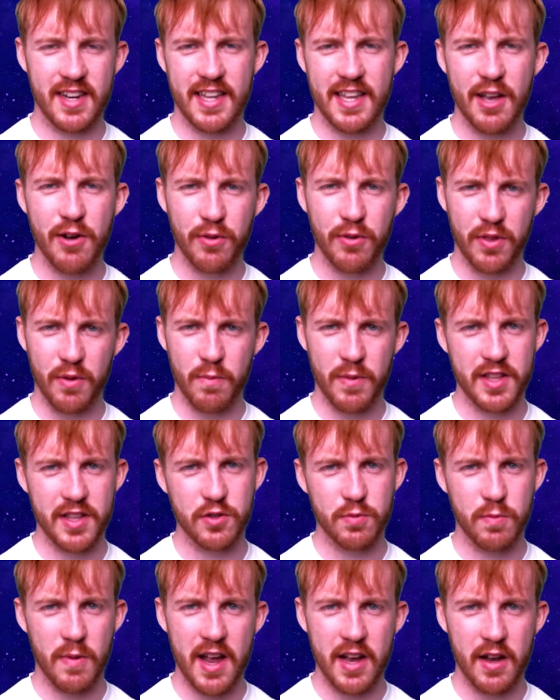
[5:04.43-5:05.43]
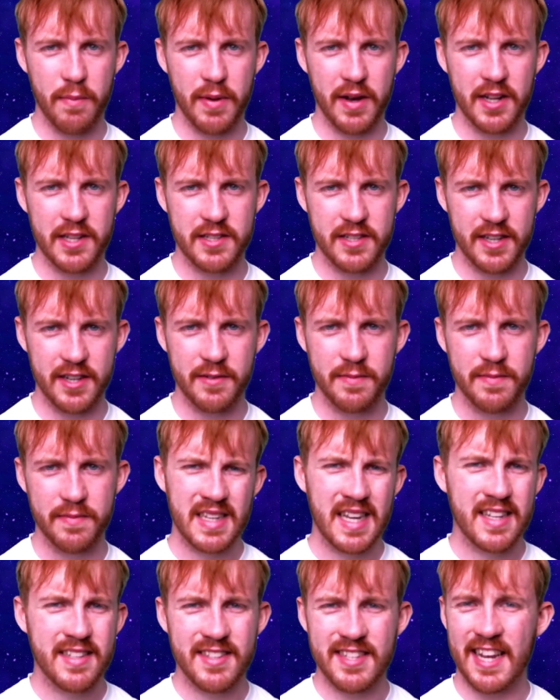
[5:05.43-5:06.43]
killed them with its whale ability.
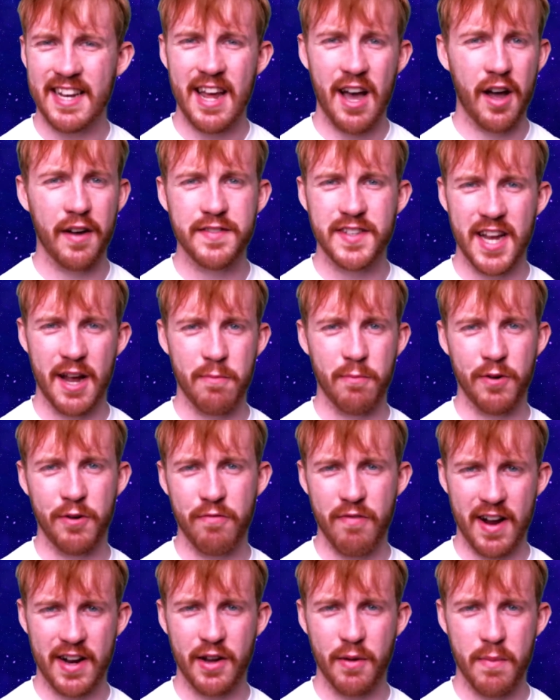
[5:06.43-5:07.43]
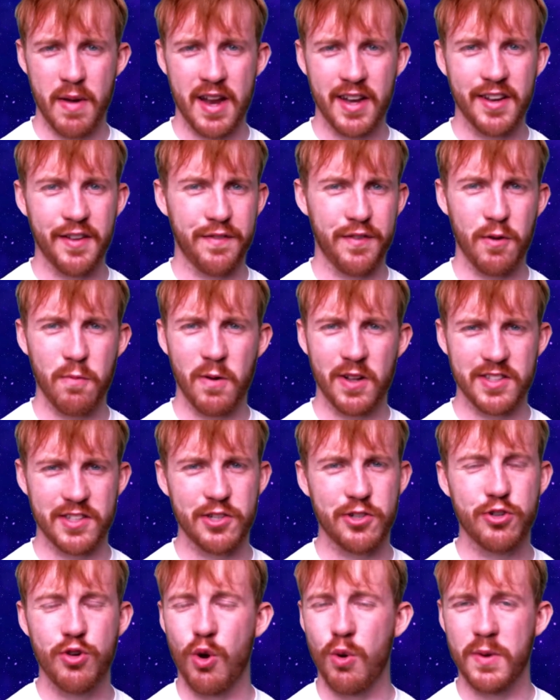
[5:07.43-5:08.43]
10 out of 10 would recommend if you want to
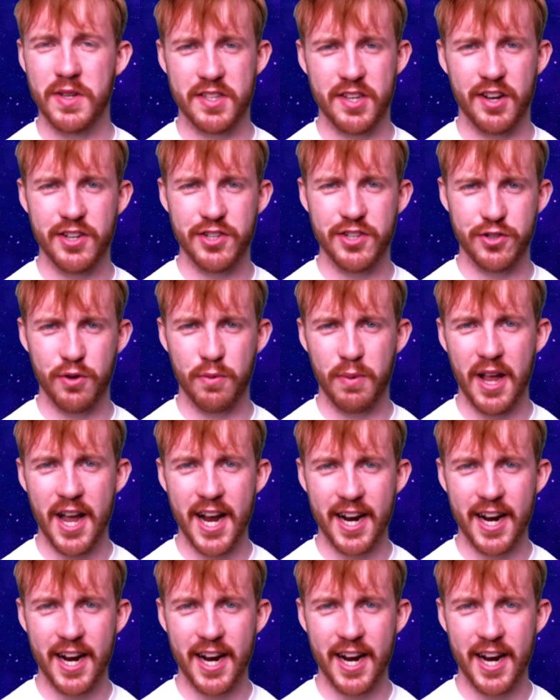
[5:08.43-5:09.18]
traumatise your player